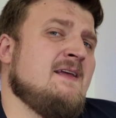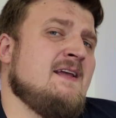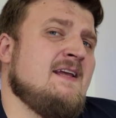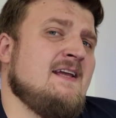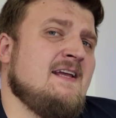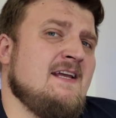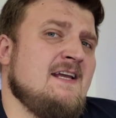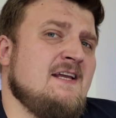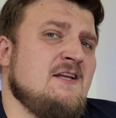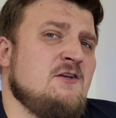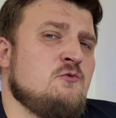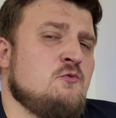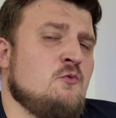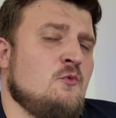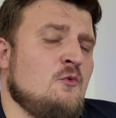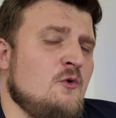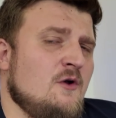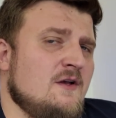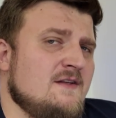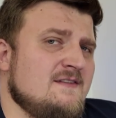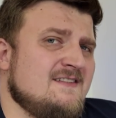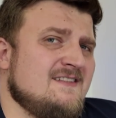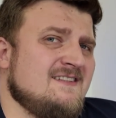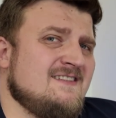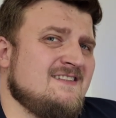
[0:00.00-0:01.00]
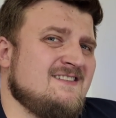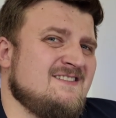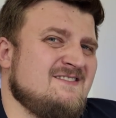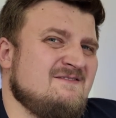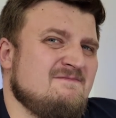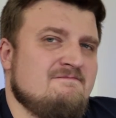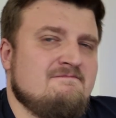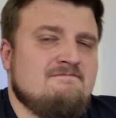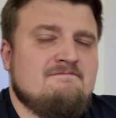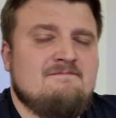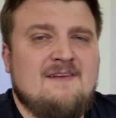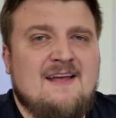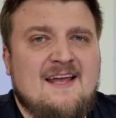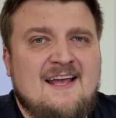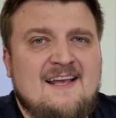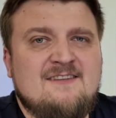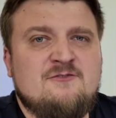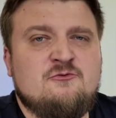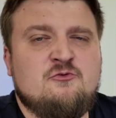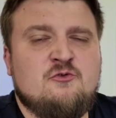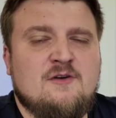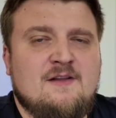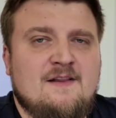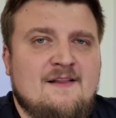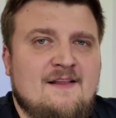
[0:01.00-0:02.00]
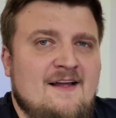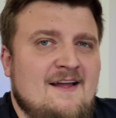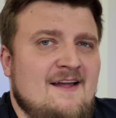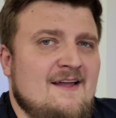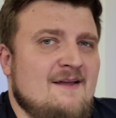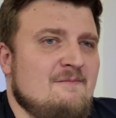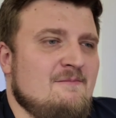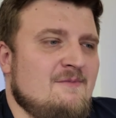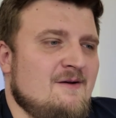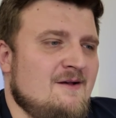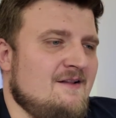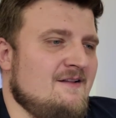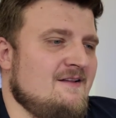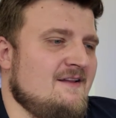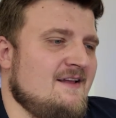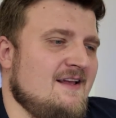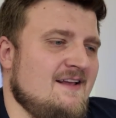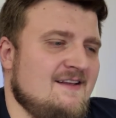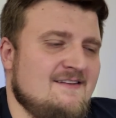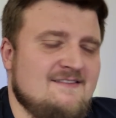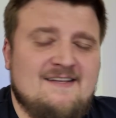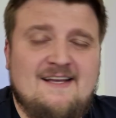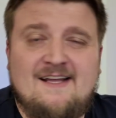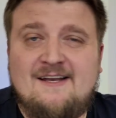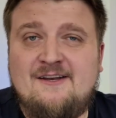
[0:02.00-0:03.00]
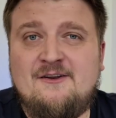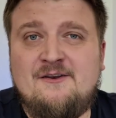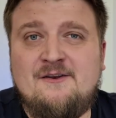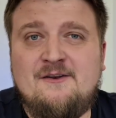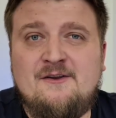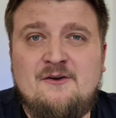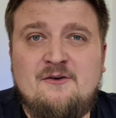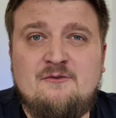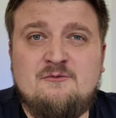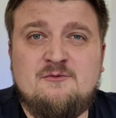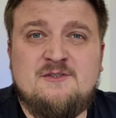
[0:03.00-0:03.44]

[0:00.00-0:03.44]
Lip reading: it wasn't as reliable as, I don't know,